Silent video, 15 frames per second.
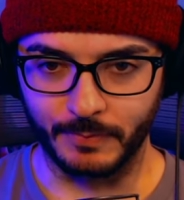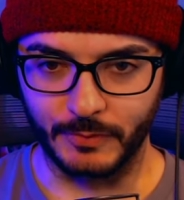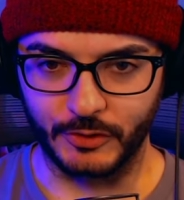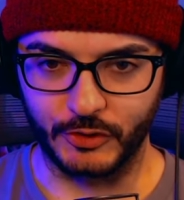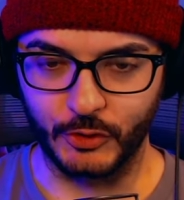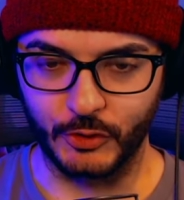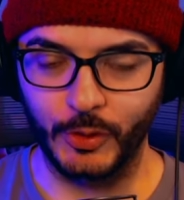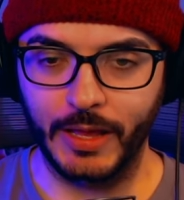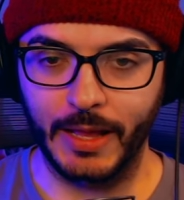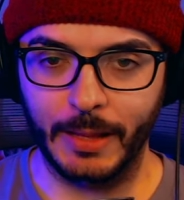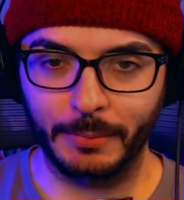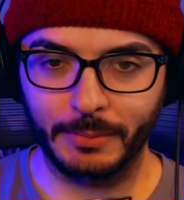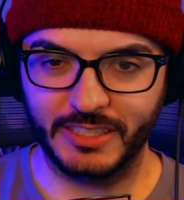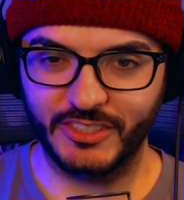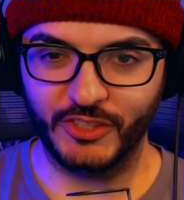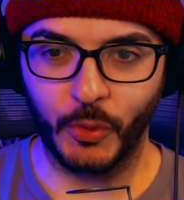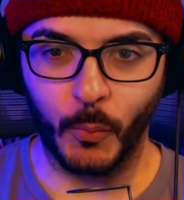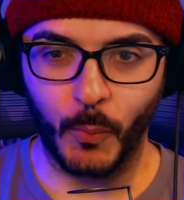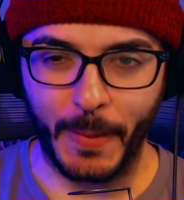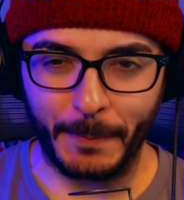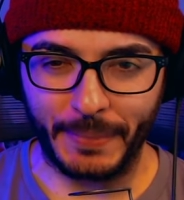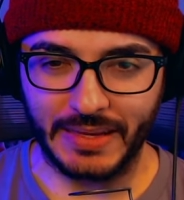Suit up, get your
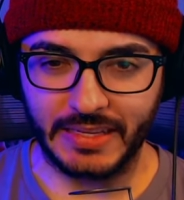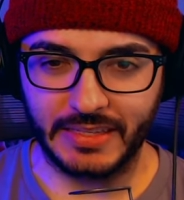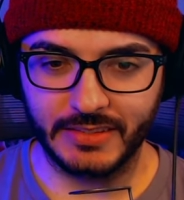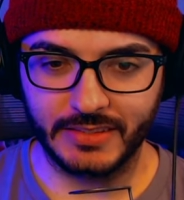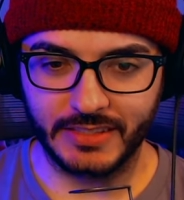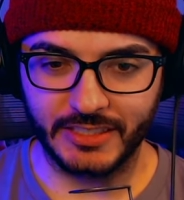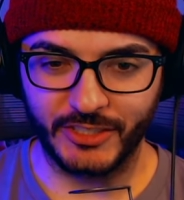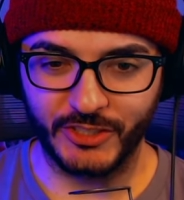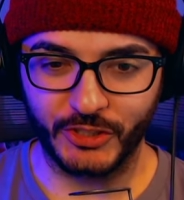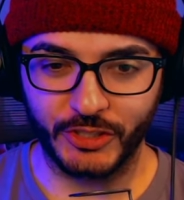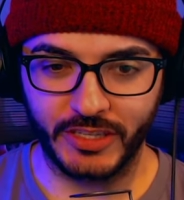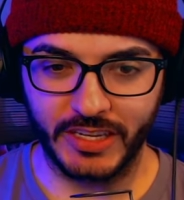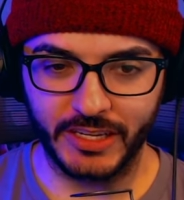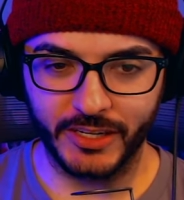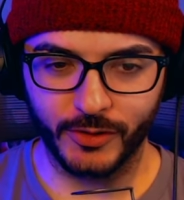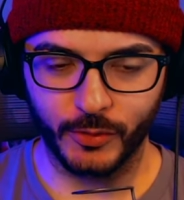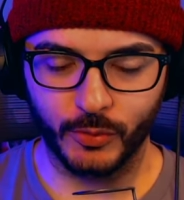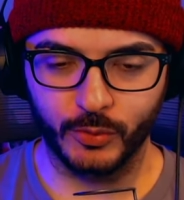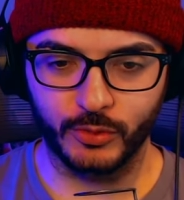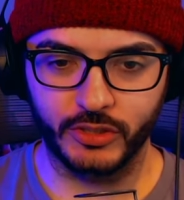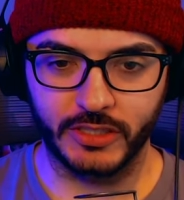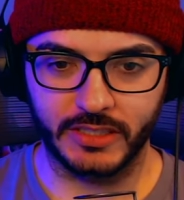weapons, get your gear.
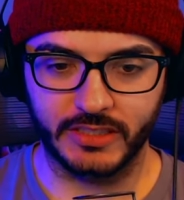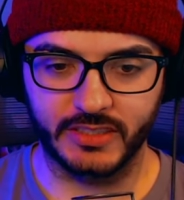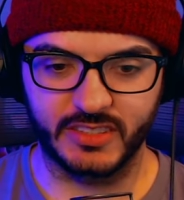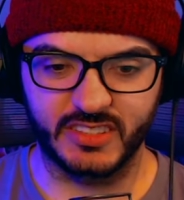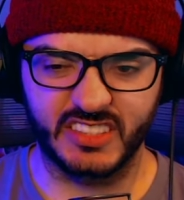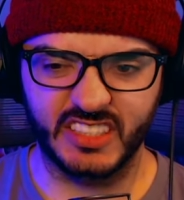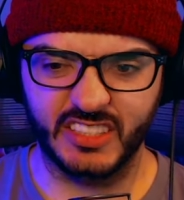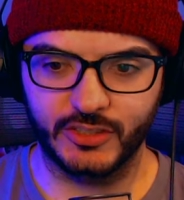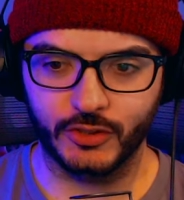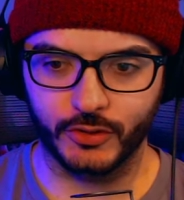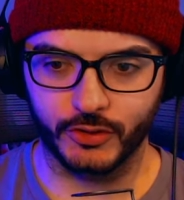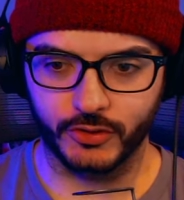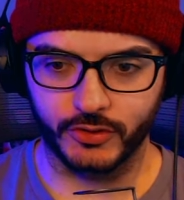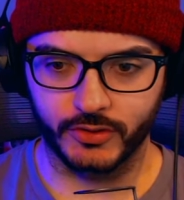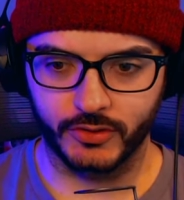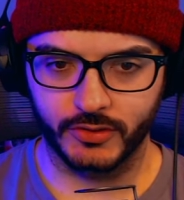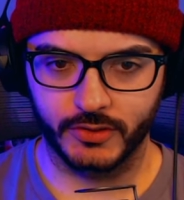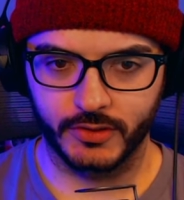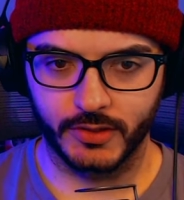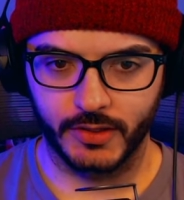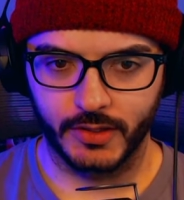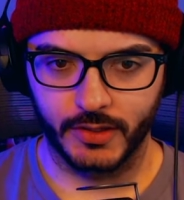Oh, she got the scissors.
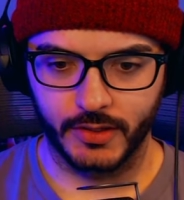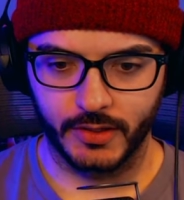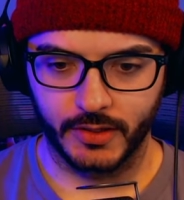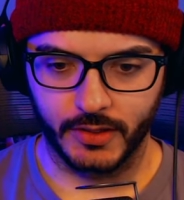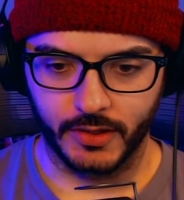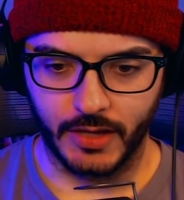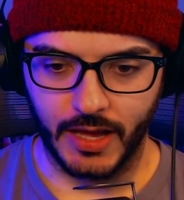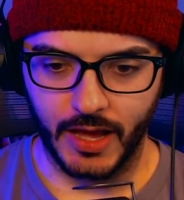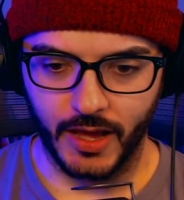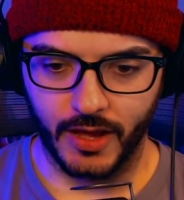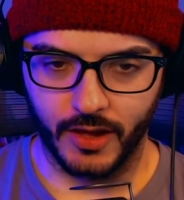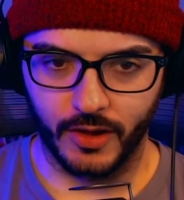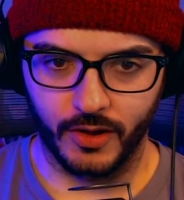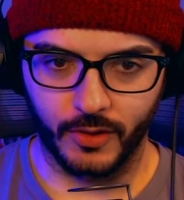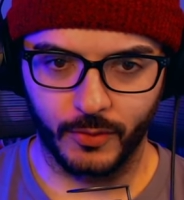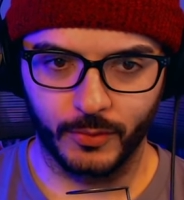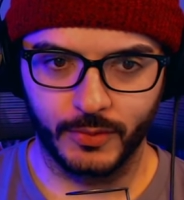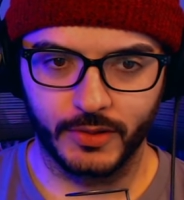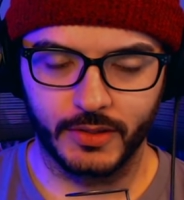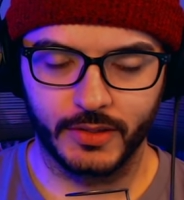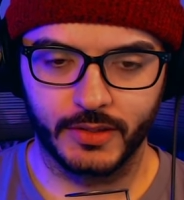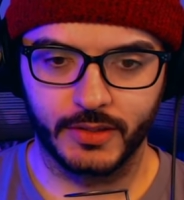Uh-oh.
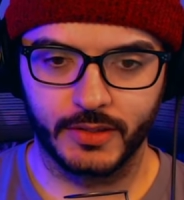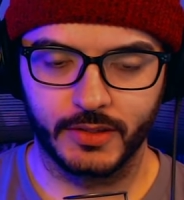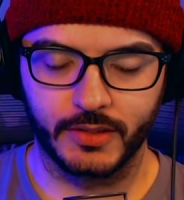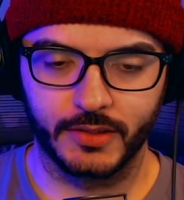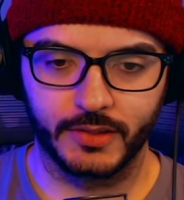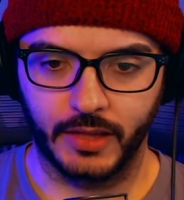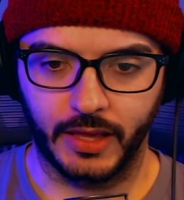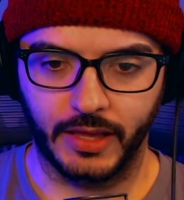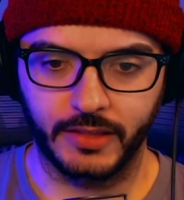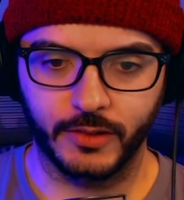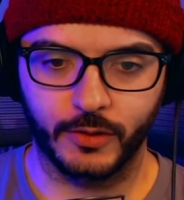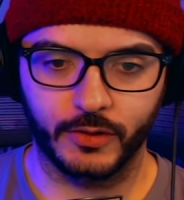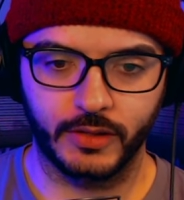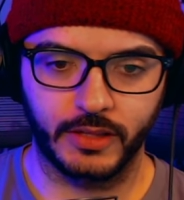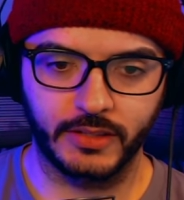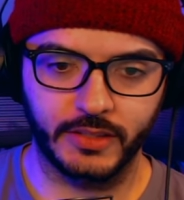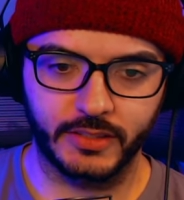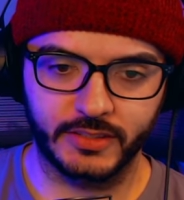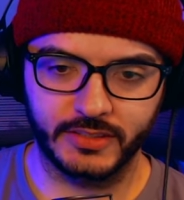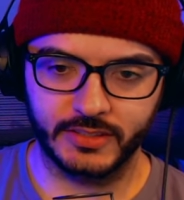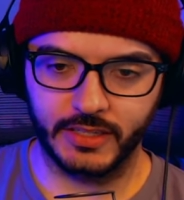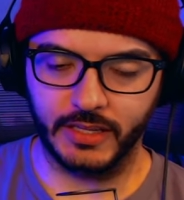And the and
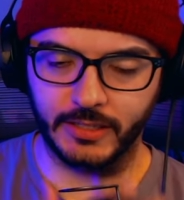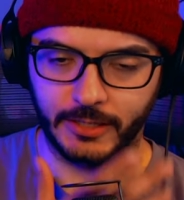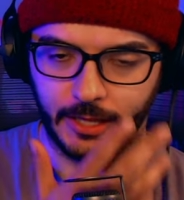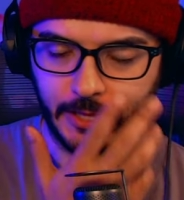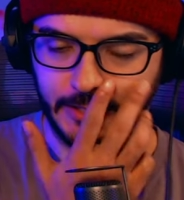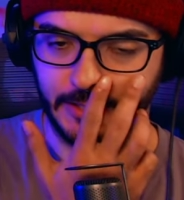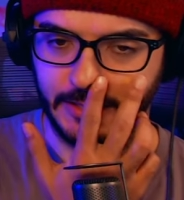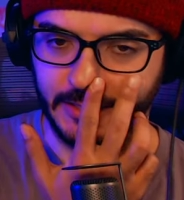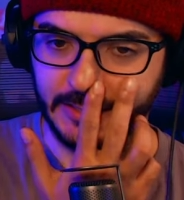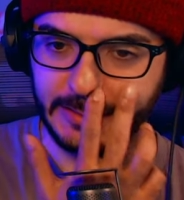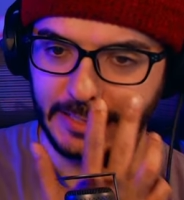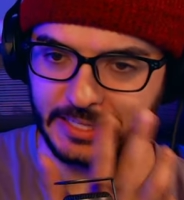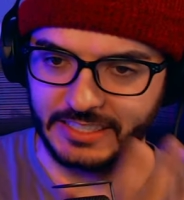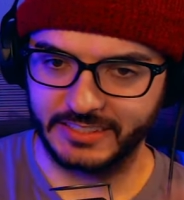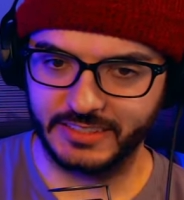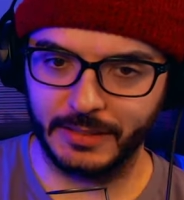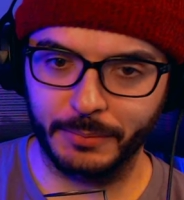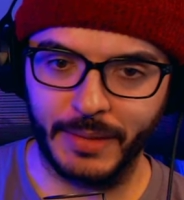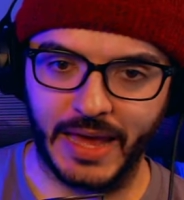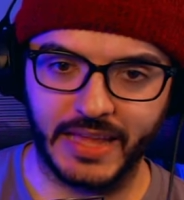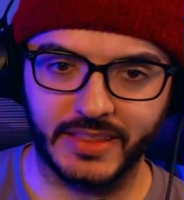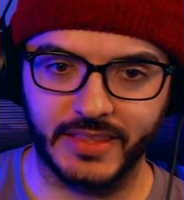the and, and the thing that can see
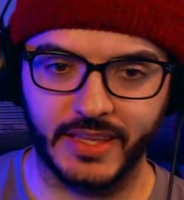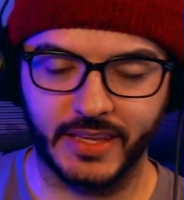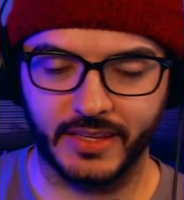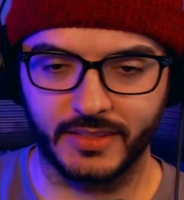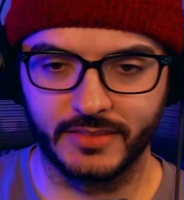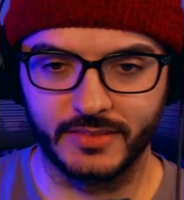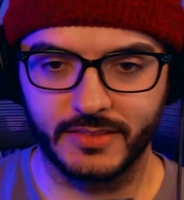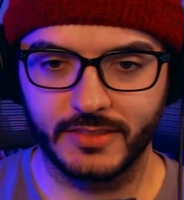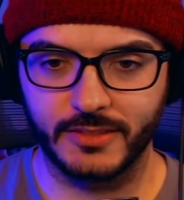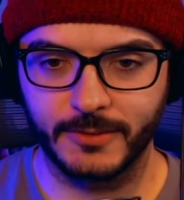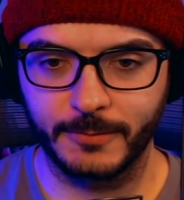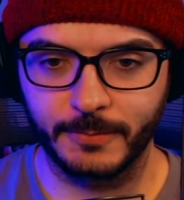bad things.